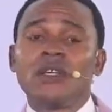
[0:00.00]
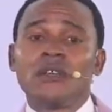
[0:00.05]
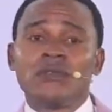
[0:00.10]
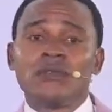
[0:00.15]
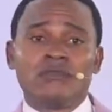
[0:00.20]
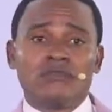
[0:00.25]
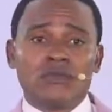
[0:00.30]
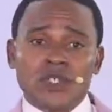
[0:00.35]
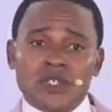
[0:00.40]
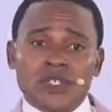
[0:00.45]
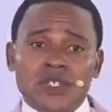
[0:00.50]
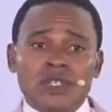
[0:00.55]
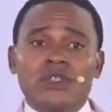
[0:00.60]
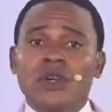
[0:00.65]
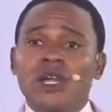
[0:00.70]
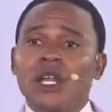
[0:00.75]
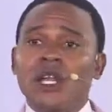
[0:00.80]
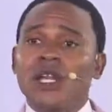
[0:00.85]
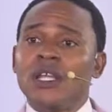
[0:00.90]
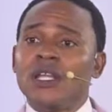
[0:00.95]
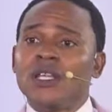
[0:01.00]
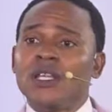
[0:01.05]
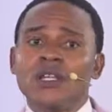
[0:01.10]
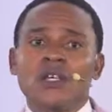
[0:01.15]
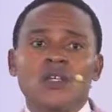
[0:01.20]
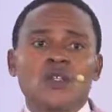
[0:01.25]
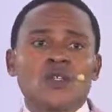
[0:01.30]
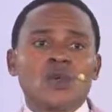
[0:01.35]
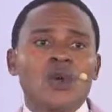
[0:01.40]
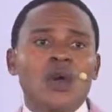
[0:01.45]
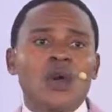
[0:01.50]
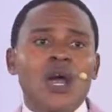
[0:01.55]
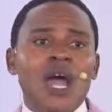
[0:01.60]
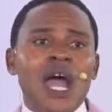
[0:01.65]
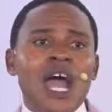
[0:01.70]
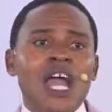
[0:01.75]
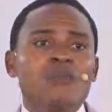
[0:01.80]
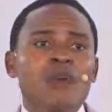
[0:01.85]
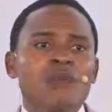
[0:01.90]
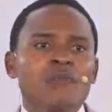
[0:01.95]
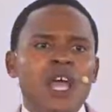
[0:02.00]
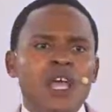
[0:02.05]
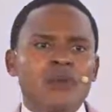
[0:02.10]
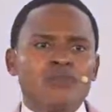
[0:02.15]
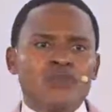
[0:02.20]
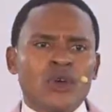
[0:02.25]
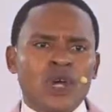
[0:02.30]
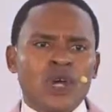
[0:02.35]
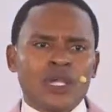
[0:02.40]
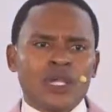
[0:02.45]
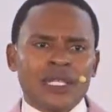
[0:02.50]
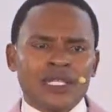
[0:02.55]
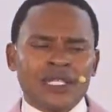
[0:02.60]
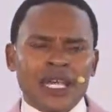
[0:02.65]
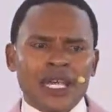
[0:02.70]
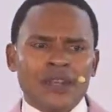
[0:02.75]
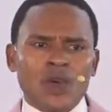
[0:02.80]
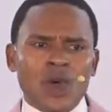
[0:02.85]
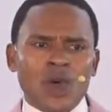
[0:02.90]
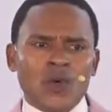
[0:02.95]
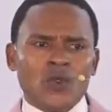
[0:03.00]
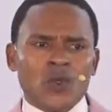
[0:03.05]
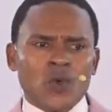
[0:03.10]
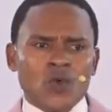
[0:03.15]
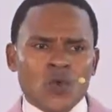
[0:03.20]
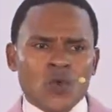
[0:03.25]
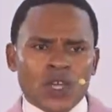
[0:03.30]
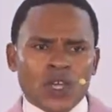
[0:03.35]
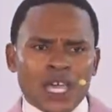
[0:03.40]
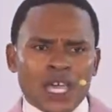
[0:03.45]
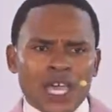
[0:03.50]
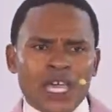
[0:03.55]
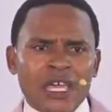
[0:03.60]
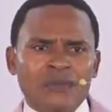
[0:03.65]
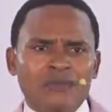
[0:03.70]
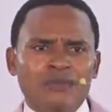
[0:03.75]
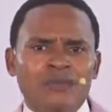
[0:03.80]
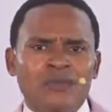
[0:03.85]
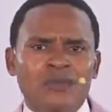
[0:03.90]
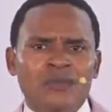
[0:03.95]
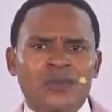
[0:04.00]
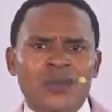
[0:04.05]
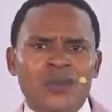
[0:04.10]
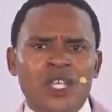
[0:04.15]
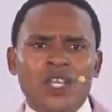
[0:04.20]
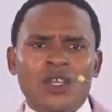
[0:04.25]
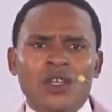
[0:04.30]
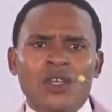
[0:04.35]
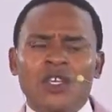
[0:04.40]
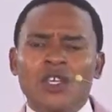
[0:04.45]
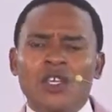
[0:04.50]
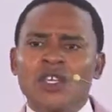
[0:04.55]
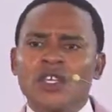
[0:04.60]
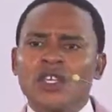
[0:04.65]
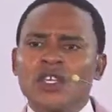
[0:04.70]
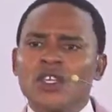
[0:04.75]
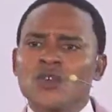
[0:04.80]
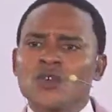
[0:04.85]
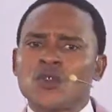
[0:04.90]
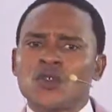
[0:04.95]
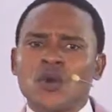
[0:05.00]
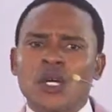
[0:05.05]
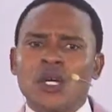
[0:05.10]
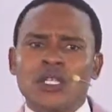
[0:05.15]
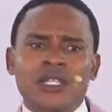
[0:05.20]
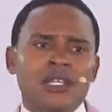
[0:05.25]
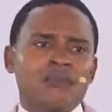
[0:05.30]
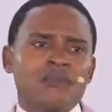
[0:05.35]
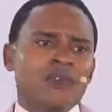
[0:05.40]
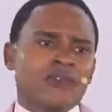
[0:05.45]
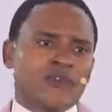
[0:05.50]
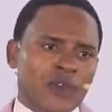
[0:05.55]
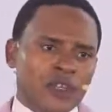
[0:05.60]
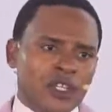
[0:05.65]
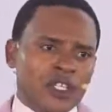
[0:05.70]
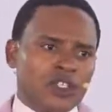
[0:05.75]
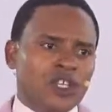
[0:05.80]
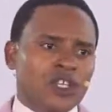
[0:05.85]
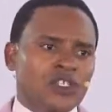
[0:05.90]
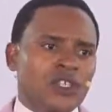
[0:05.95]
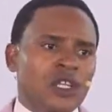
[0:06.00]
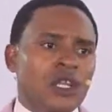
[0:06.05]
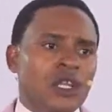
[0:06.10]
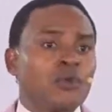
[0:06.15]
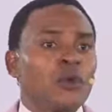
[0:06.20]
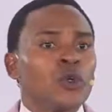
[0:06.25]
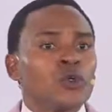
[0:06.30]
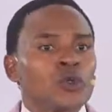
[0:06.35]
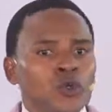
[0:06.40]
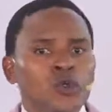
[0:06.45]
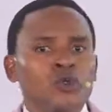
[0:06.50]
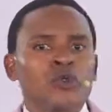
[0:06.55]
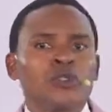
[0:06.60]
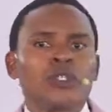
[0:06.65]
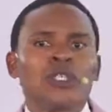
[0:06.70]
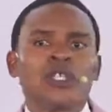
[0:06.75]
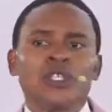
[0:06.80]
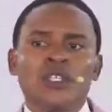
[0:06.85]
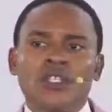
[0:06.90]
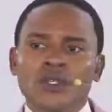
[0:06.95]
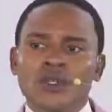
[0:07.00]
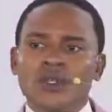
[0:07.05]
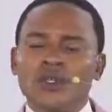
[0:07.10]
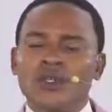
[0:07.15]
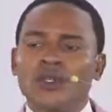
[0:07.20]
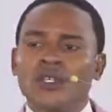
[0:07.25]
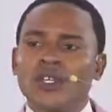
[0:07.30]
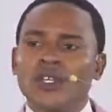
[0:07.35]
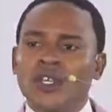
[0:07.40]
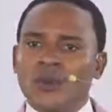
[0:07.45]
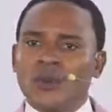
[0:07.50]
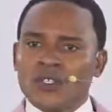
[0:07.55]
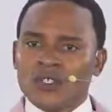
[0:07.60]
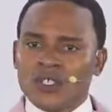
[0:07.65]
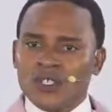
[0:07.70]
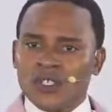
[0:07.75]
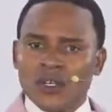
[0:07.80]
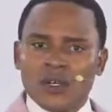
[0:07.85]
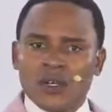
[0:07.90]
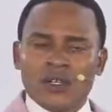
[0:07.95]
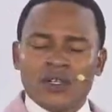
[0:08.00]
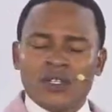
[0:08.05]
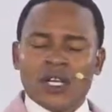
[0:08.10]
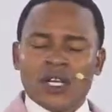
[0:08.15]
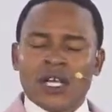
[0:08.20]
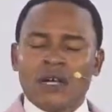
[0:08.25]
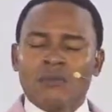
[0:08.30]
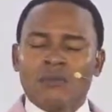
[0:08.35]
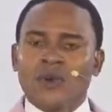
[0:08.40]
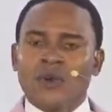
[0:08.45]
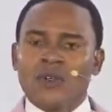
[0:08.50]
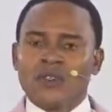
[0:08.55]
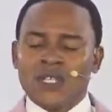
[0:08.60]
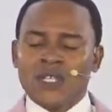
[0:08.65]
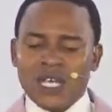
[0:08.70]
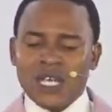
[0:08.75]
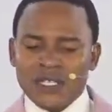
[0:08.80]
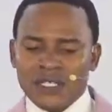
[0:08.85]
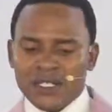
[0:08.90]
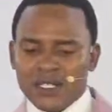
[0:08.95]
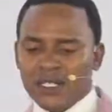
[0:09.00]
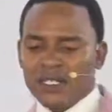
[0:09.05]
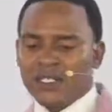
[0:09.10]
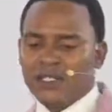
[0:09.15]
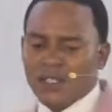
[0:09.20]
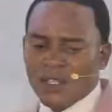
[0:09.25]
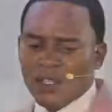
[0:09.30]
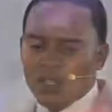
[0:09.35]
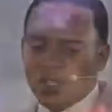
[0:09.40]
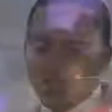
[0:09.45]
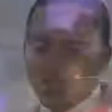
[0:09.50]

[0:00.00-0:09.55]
scripturally. So I remember a brother then also who came. He used to attend before they changed the name Osu. You know, he was in the campus. And, you know,